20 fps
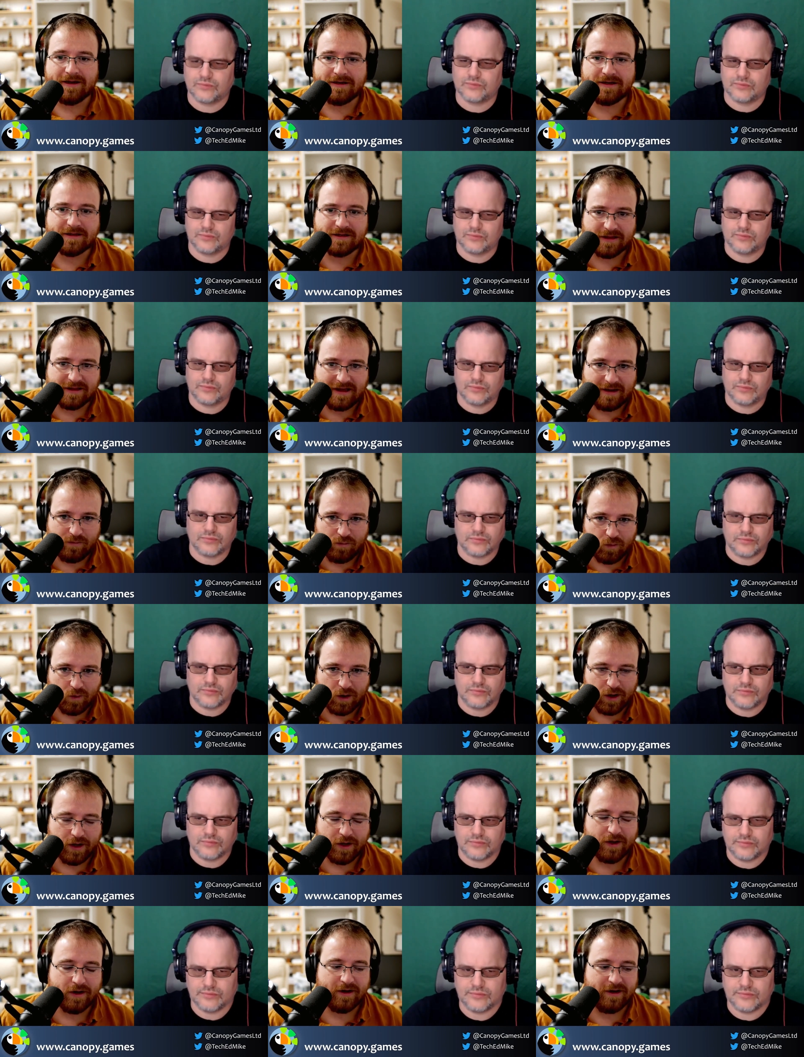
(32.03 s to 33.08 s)
Speaker 1: so they
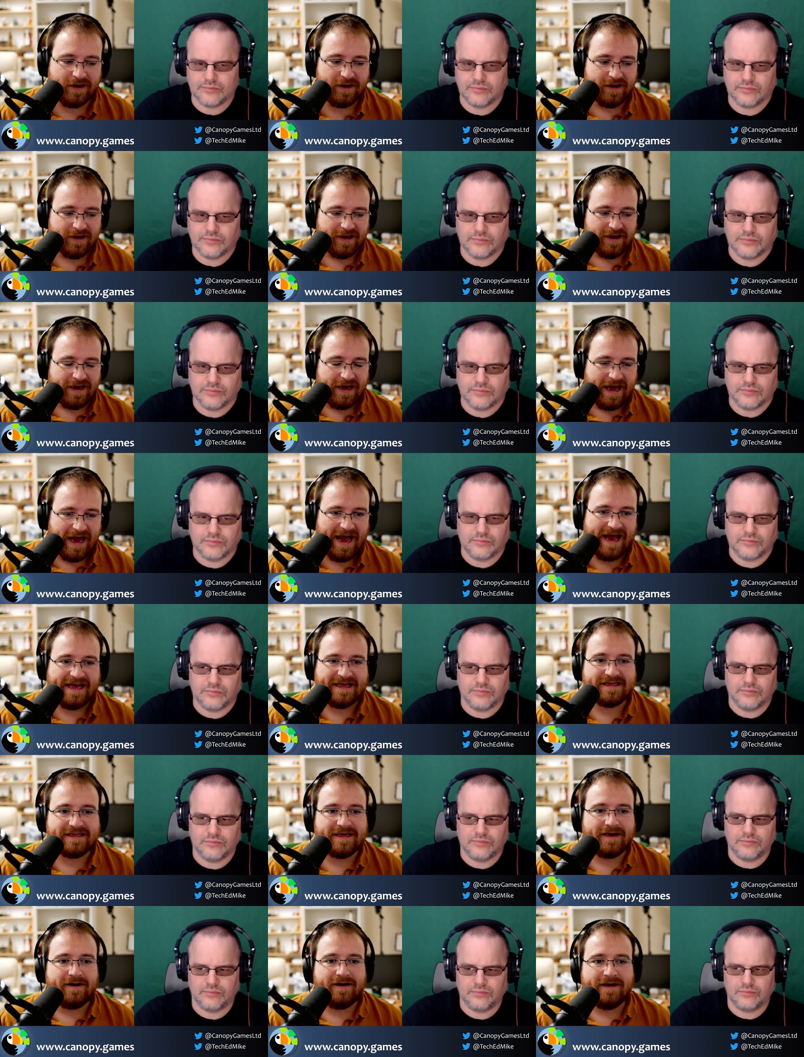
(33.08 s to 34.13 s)
work as
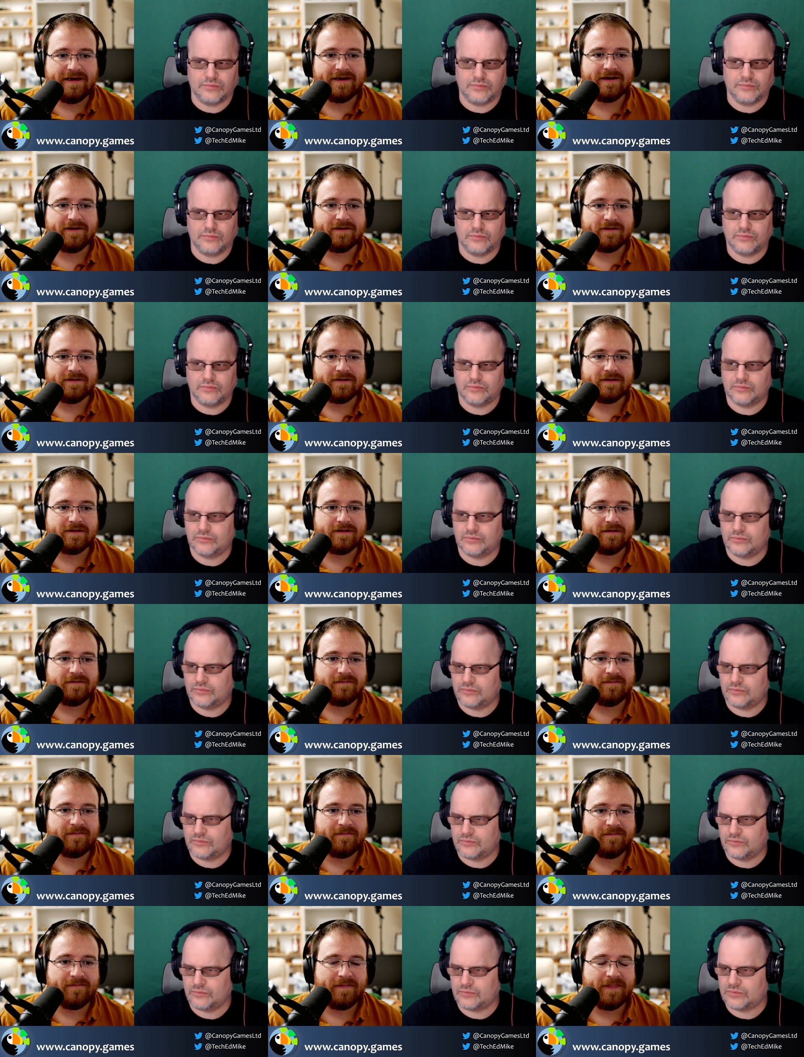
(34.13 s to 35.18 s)
icons.
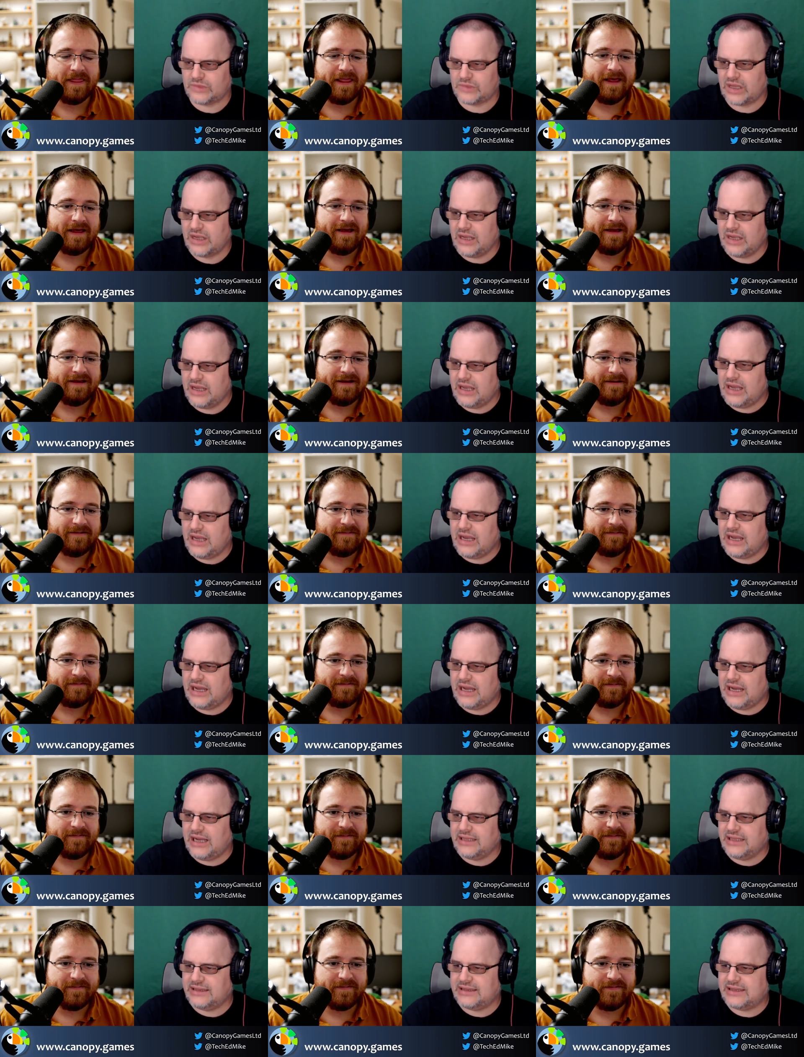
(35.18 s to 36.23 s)

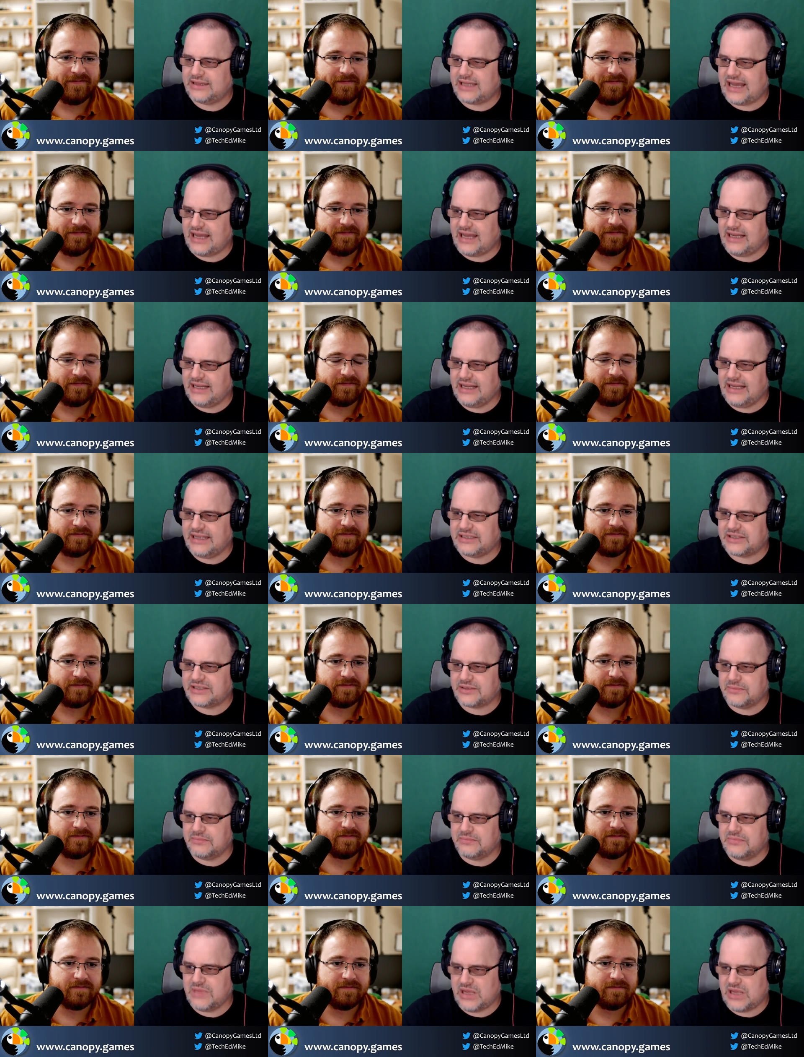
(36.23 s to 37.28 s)
Speaker 2: And that led to
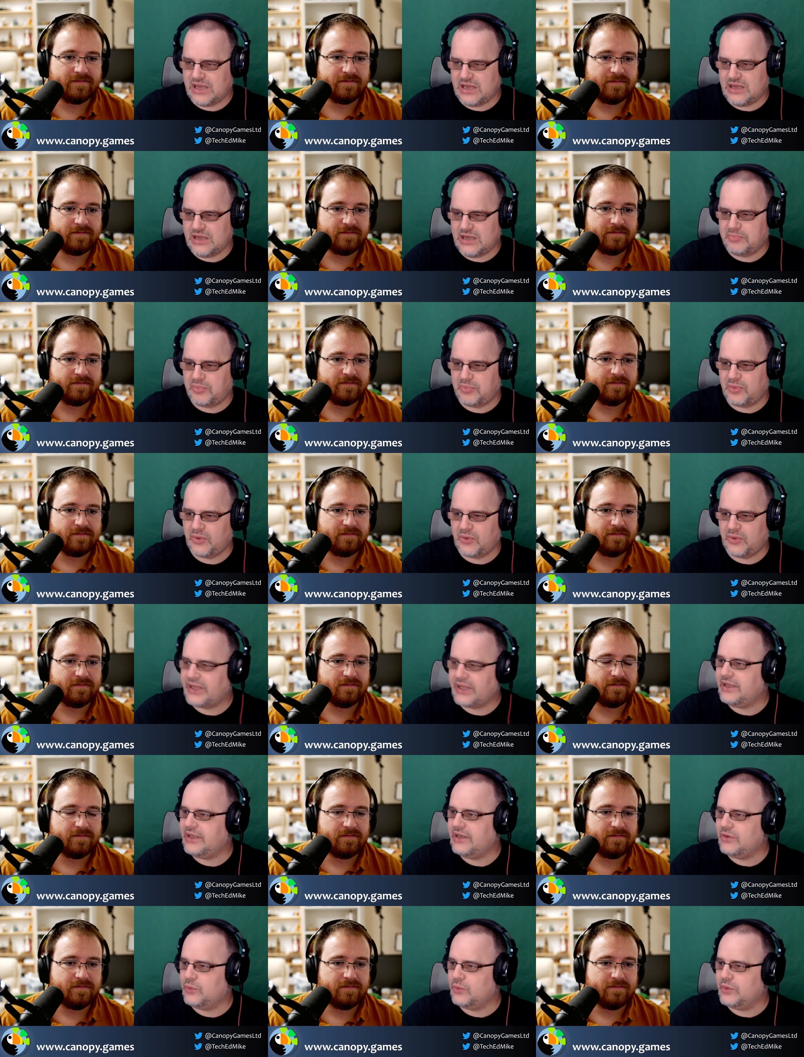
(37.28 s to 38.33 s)
me
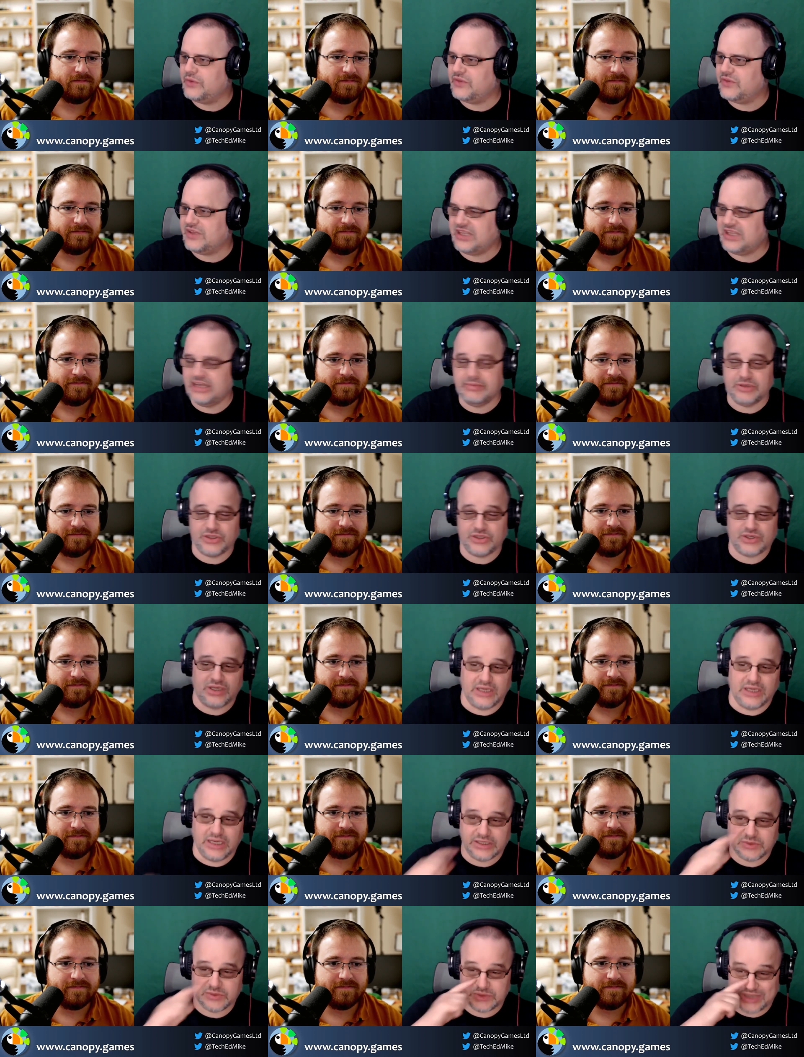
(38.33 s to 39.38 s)
playing with the image
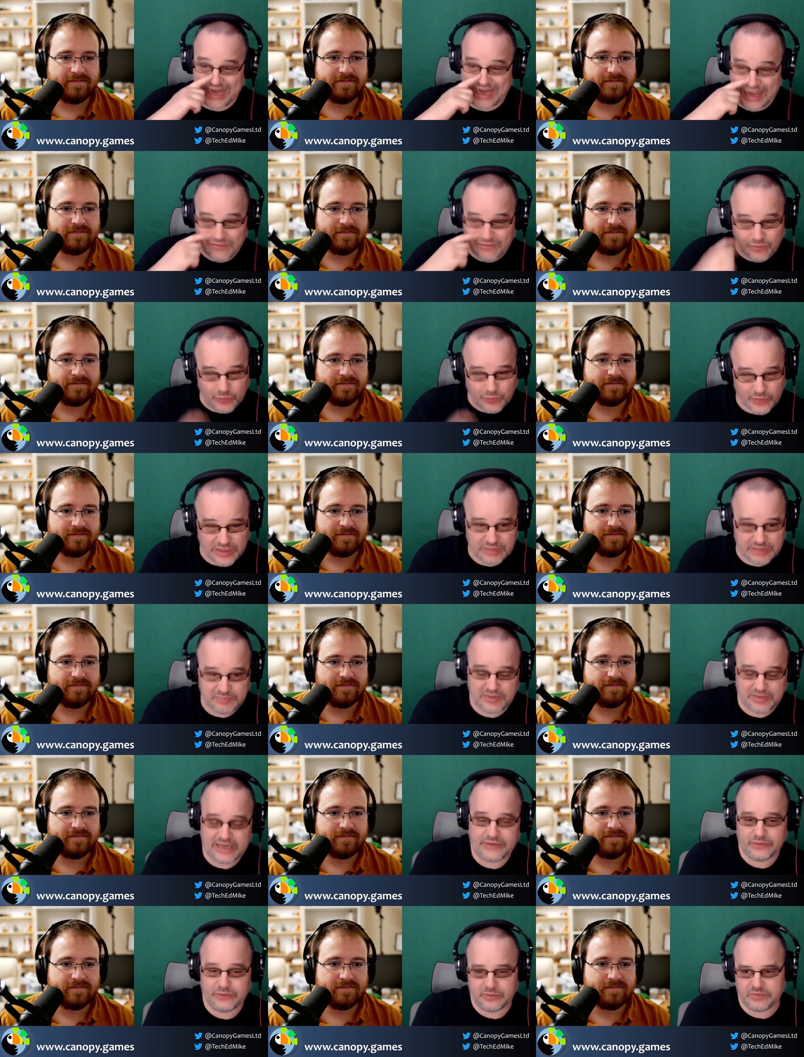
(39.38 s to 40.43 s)
class, which I haven't
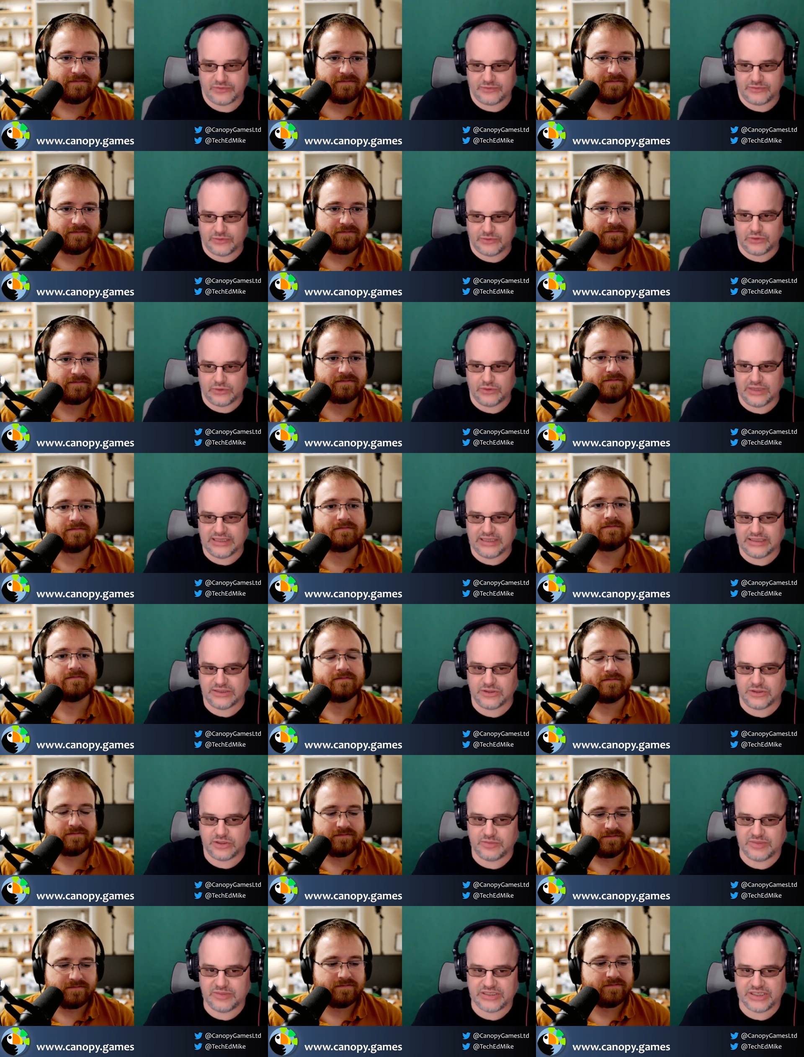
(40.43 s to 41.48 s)
really played with before.
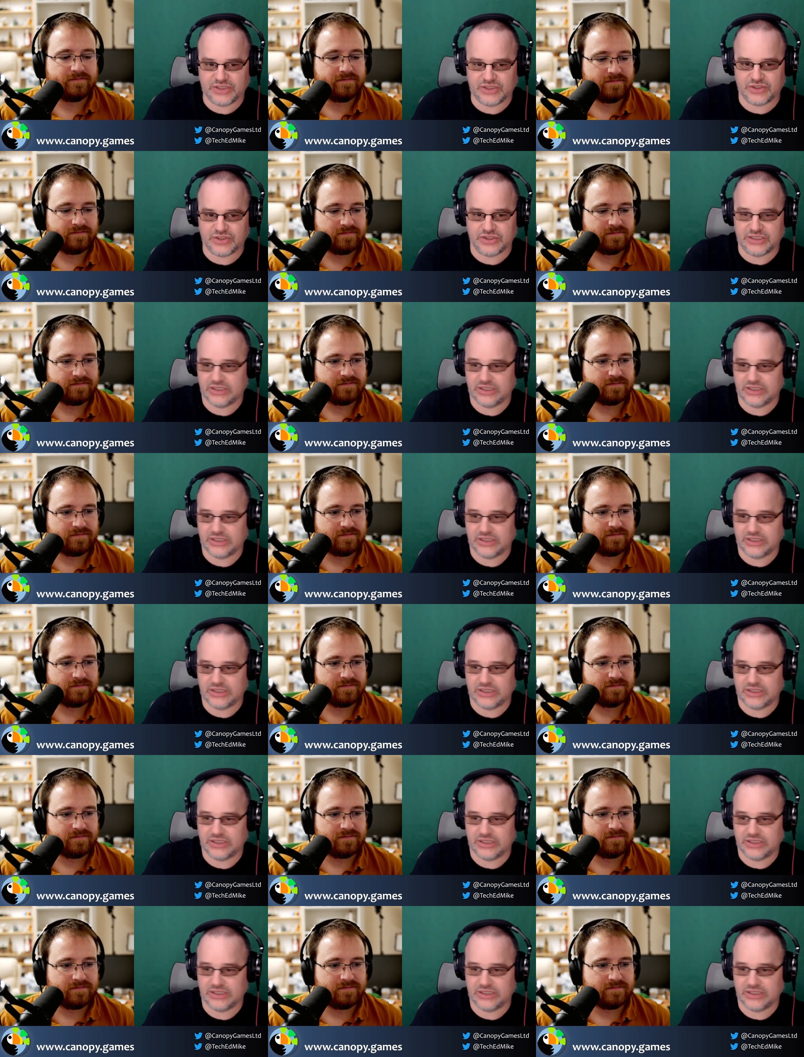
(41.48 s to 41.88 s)
And the documentation